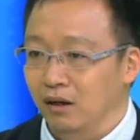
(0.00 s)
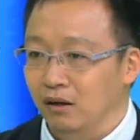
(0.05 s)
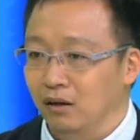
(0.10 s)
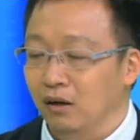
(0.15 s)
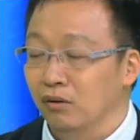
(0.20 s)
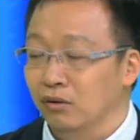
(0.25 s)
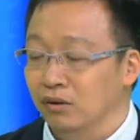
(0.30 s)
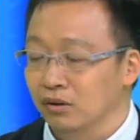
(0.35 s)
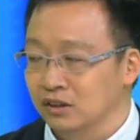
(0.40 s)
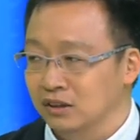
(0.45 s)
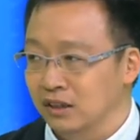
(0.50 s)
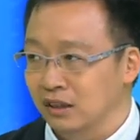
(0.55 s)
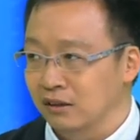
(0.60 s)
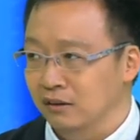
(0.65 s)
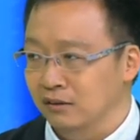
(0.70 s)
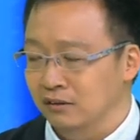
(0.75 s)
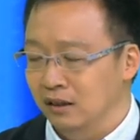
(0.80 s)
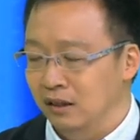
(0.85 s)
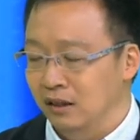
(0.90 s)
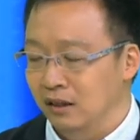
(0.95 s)
local
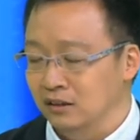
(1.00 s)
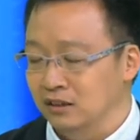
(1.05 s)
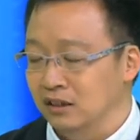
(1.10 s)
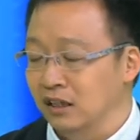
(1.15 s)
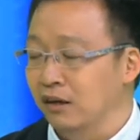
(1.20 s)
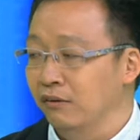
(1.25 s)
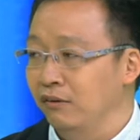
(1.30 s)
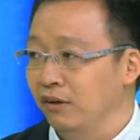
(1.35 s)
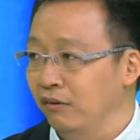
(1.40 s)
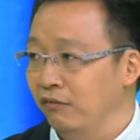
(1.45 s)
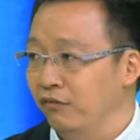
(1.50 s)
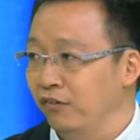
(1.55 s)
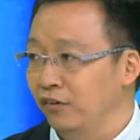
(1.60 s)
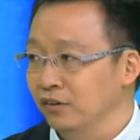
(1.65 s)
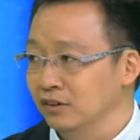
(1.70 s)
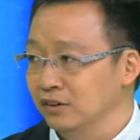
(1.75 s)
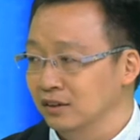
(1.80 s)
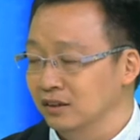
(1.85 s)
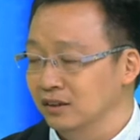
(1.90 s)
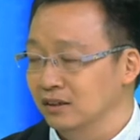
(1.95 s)
security
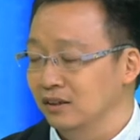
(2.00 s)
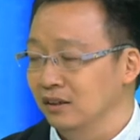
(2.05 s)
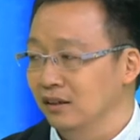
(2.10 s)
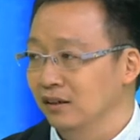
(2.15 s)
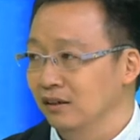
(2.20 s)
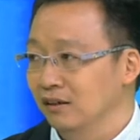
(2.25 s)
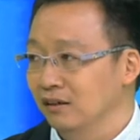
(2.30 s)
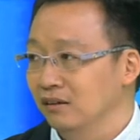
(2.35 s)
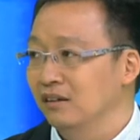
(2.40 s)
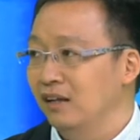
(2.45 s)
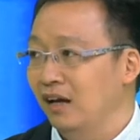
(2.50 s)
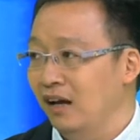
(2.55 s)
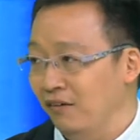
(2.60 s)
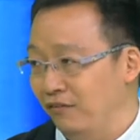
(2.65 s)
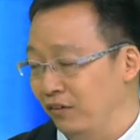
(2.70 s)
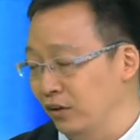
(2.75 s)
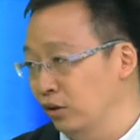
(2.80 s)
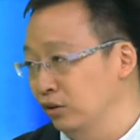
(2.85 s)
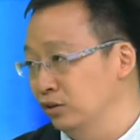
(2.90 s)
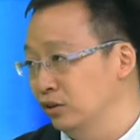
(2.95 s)
forces, they
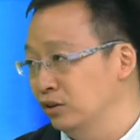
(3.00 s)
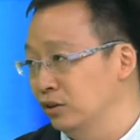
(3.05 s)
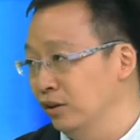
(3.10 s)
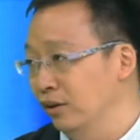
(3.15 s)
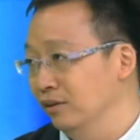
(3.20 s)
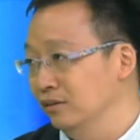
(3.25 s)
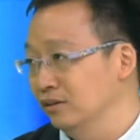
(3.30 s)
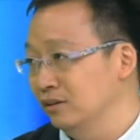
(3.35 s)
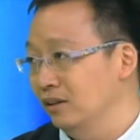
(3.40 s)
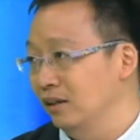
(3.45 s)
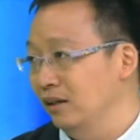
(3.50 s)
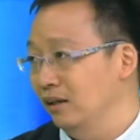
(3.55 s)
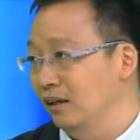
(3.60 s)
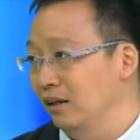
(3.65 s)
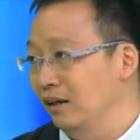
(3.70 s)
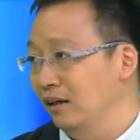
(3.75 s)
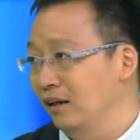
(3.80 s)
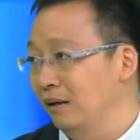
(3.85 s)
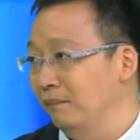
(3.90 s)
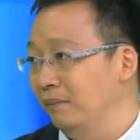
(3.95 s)
have a concern
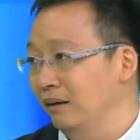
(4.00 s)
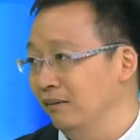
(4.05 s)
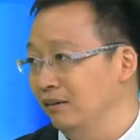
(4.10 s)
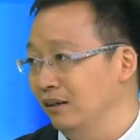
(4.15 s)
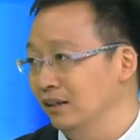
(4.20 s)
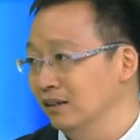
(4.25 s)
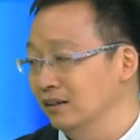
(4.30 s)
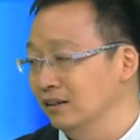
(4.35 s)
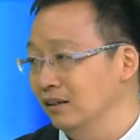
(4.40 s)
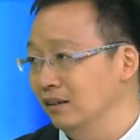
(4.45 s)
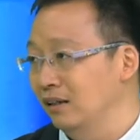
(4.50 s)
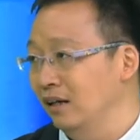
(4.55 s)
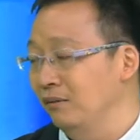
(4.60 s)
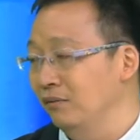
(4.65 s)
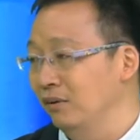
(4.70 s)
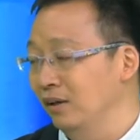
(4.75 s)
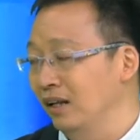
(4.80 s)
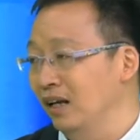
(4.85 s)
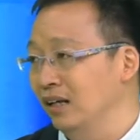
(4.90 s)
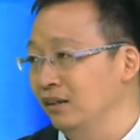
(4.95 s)
about this. They
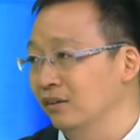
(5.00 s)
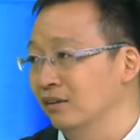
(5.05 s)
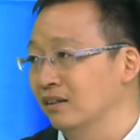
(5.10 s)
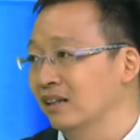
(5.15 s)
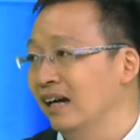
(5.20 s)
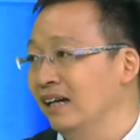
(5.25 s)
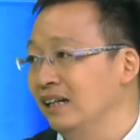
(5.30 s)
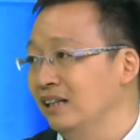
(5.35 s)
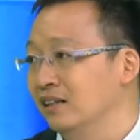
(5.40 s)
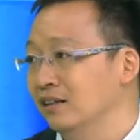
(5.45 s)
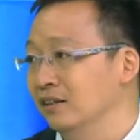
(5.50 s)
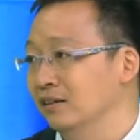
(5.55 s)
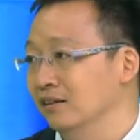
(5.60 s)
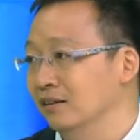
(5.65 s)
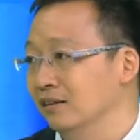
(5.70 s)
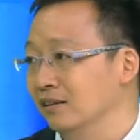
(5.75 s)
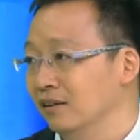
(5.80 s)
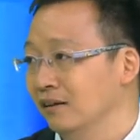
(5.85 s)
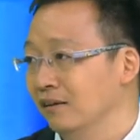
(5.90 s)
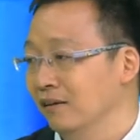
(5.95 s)
would like to tighten
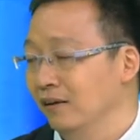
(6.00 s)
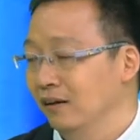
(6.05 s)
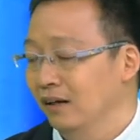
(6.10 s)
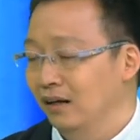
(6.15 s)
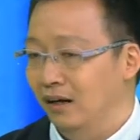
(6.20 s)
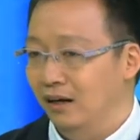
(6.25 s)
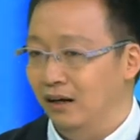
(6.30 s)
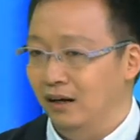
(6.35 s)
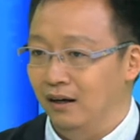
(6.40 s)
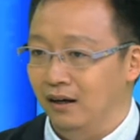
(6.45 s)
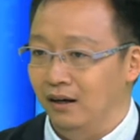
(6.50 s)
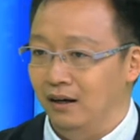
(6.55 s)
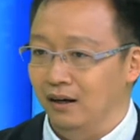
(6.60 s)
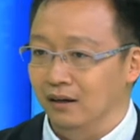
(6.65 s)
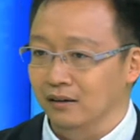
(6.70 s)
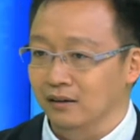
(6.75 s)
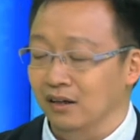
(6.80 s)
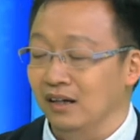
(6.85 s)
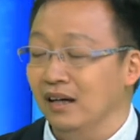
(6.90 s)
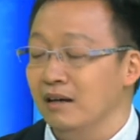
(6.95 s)

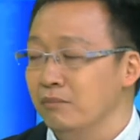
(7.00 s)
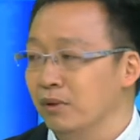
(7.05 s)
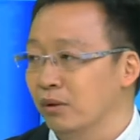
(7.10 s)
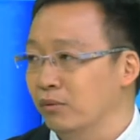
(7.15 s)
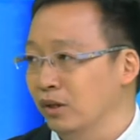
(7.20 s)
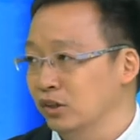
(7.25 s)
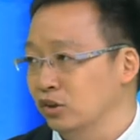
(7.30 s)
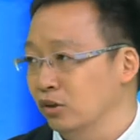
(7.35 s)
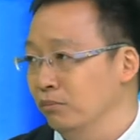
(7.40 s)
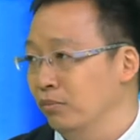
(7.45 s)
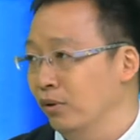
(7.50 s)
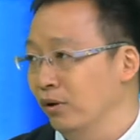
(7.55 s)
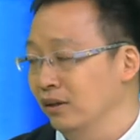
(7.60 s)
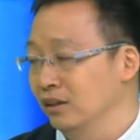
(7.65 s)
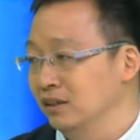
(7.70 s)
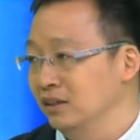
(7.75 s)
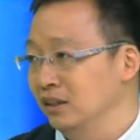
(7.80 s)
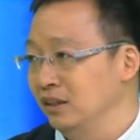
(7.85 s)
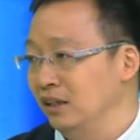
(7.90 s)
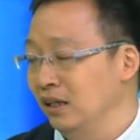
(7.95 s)
the immigration
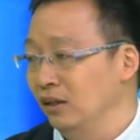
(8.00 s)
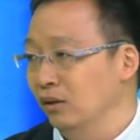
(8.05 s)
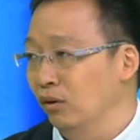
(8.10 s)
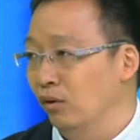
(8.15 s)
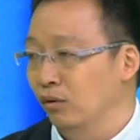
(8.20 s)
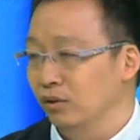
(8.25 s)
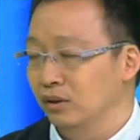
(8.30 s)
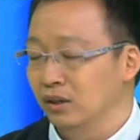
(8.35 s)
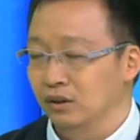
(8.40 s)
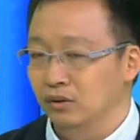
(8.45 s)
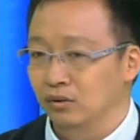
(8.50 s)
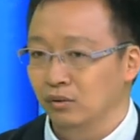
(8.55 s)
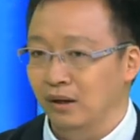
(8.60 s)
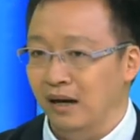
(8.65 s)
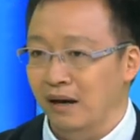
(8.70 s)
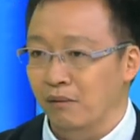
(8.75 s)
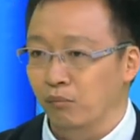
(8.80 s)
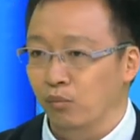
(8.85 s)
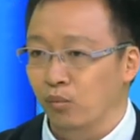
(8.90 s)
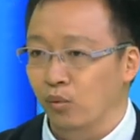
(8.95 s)
policy in order to
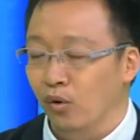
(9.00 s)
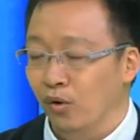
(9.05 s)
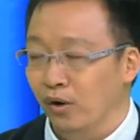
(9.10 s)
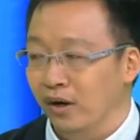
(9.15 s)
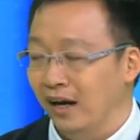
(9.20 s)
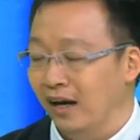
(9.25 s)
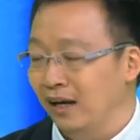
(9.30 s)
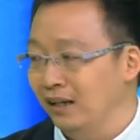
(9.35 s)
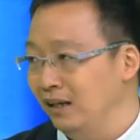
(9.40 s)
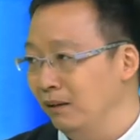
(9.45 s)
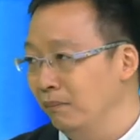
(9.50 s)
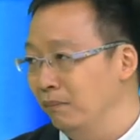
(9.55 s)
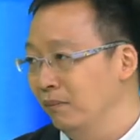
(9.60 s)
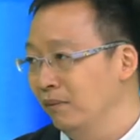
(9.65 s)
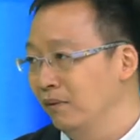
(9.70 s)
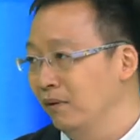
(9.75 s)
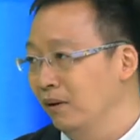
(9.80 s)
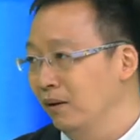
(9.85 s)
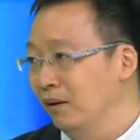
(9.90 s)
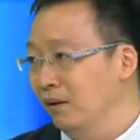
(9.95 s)
avoid any
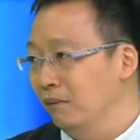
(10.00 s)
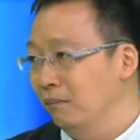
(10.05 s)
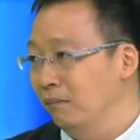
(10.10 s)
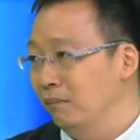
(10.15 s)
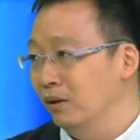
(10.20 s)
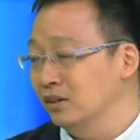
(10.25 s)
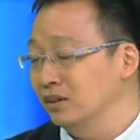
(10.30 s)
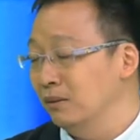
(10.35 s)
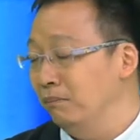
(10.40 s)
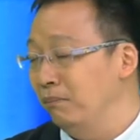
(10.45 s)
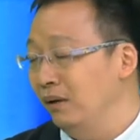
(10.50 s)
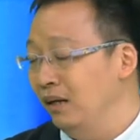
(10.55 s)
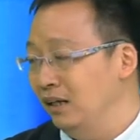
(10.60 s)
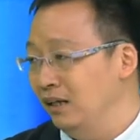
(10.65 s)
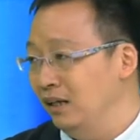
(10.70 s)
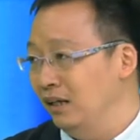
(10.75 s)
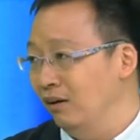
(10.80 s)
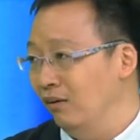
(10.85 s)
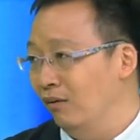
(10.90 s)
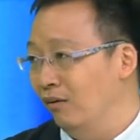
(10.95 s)

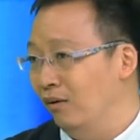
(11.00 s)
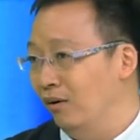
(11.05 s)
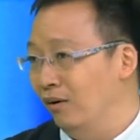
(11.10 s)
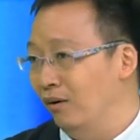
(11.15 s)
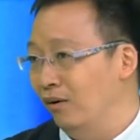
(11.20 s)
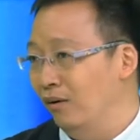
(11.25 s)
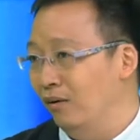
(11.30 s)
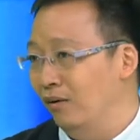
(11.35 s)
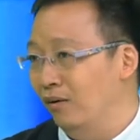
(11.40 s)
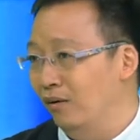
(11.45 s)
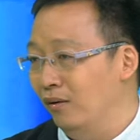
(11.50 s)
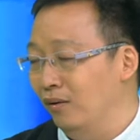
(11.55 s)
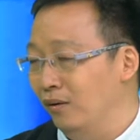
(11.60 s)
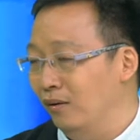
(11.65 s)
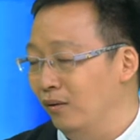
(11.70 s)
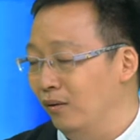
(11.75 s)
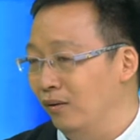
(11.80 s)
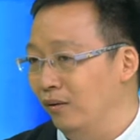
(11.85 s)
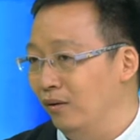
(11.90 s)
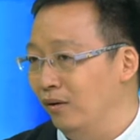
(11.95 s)
possibility
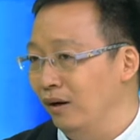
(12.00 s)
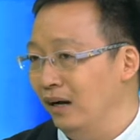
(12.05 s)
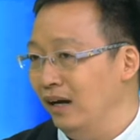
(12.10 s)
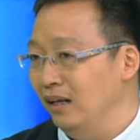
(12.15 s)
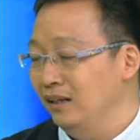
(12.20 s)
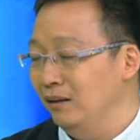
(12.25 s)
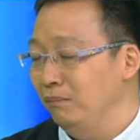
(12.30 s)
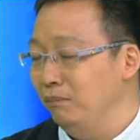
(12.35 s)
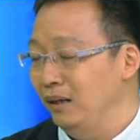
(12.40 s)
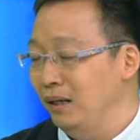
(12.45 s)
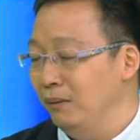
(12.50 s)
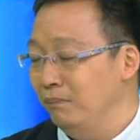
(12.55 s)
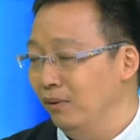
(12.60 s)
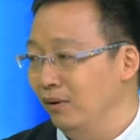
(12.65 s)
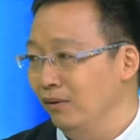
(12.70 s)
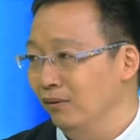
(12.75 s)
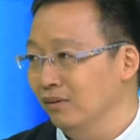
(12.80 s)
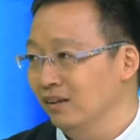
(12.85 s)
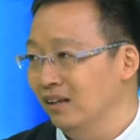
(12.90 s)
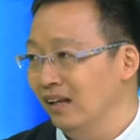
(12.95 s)
or any
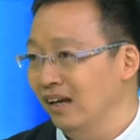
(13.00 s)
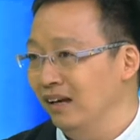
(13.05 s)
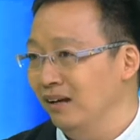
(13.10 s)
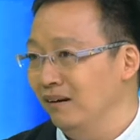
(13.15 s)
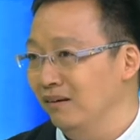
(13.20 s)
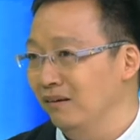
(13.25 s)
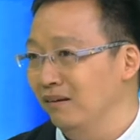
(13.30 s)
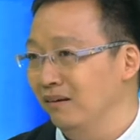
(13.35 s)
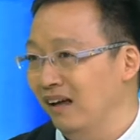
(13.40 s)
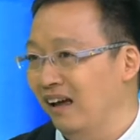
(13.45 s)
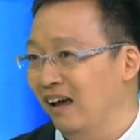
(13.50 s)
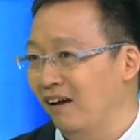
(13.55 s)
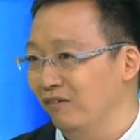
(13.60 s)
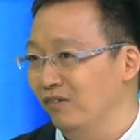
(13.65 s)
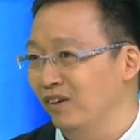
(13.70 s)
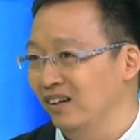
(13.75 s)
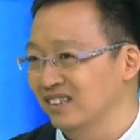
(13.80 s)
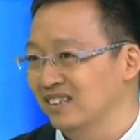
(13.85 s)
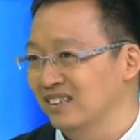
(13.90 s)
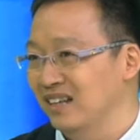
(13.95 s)
people they
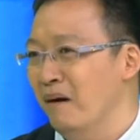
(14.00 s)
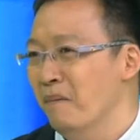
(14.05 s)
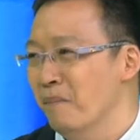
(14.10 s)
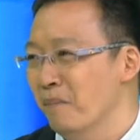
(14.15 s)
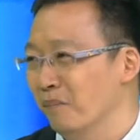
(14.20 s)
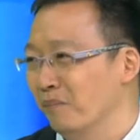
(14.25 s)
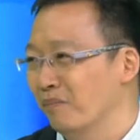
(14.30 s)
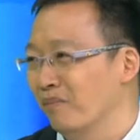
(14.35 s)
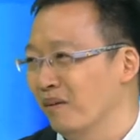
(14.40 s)
have some